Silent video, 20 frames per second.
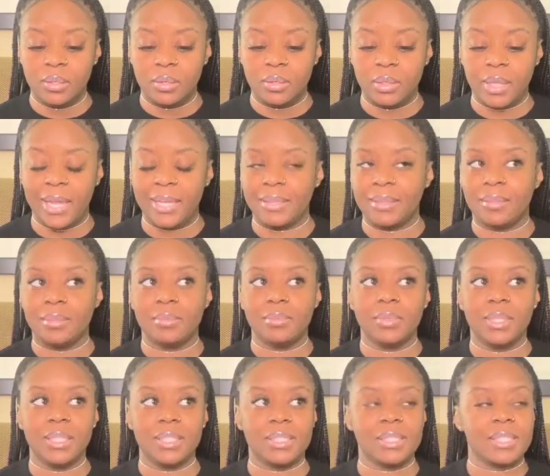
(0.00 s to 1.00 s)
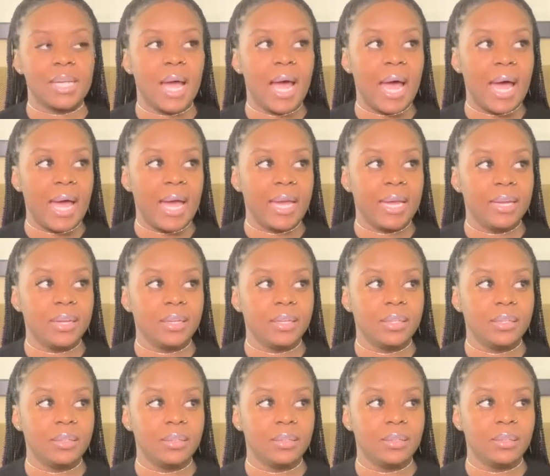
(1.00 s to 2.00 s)
like the sky.
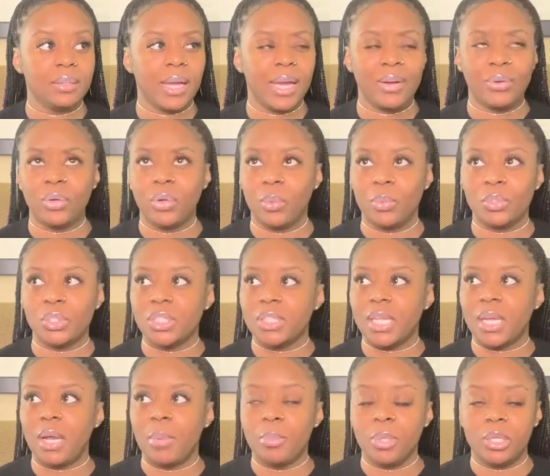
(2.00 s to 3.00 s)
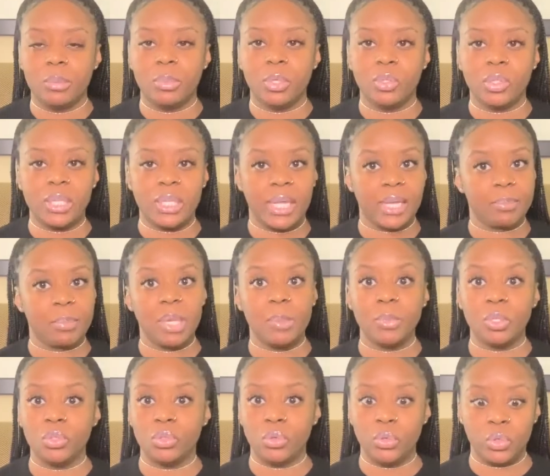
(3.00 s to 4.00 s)
I don't know, it was just like a big building, like
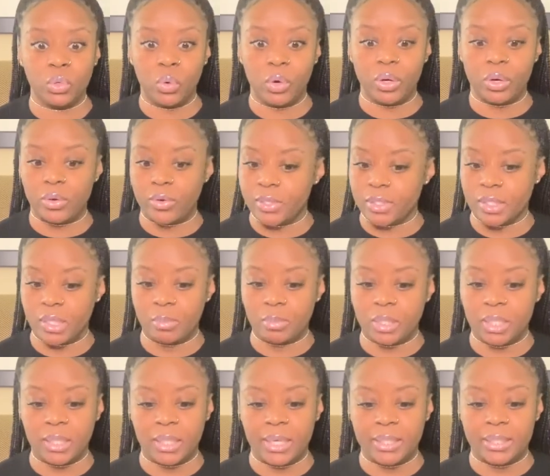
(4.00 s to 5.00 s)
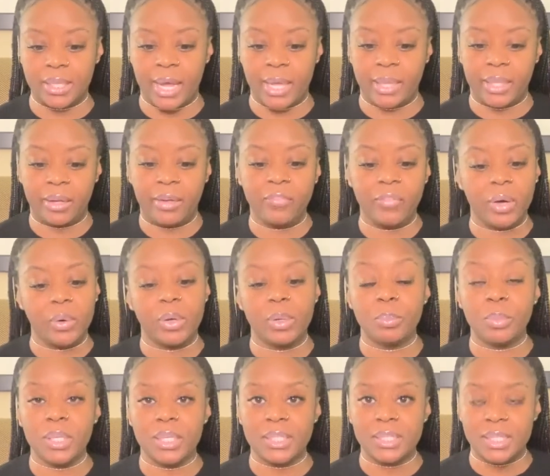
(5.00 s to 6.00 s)
maybe New York or something like that, like a very
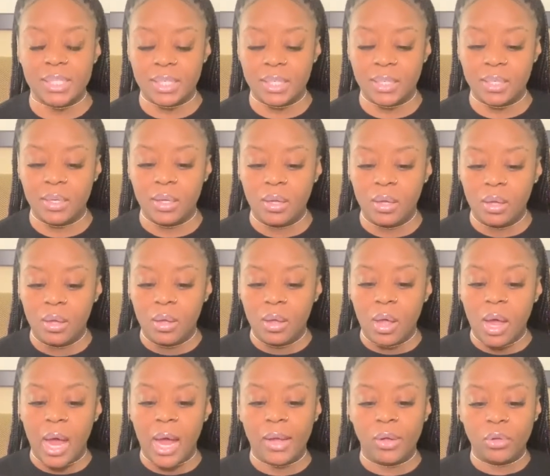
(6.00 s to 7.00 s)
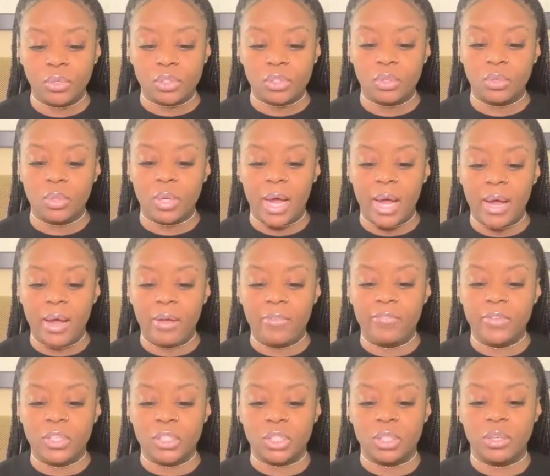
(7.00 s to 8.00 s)
big city. I also got a
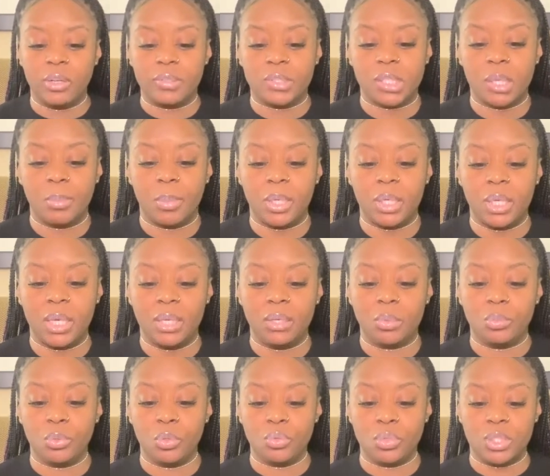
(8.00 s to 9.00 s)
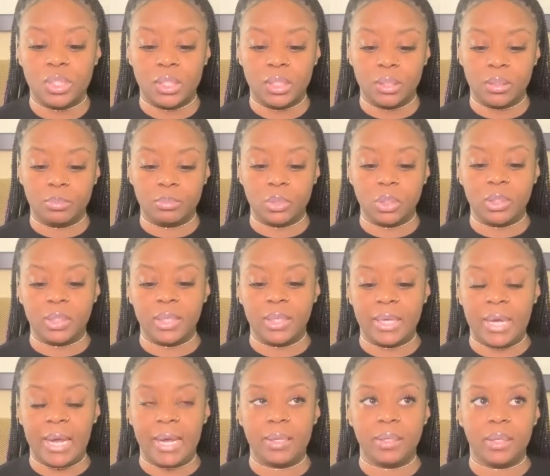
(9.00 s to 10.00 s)
vision of somebody in a museum looking
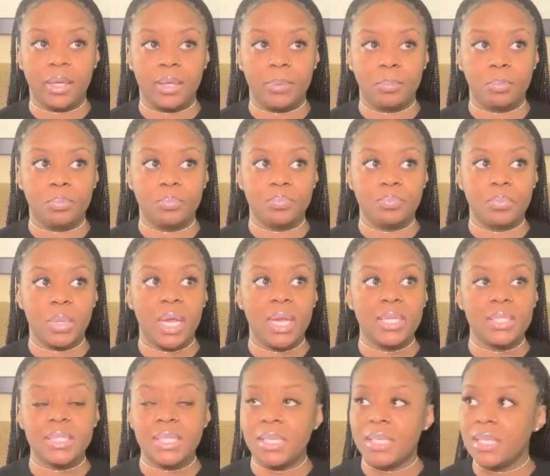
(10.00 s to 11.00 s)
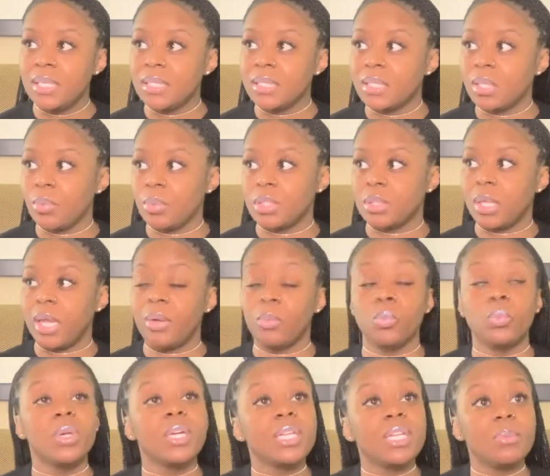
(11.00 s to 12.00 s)
at like paintings. There was like
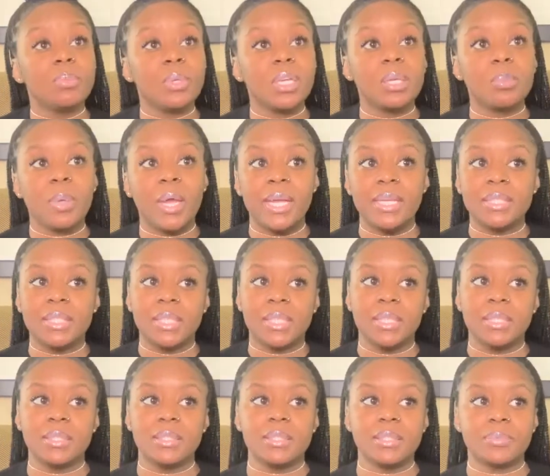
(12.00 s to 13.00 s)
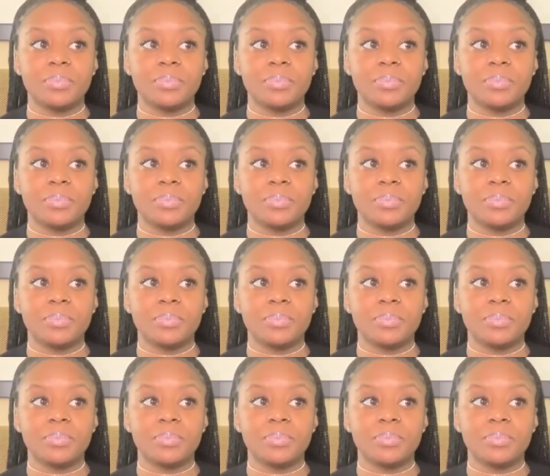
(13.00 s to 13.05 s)
really big paintings.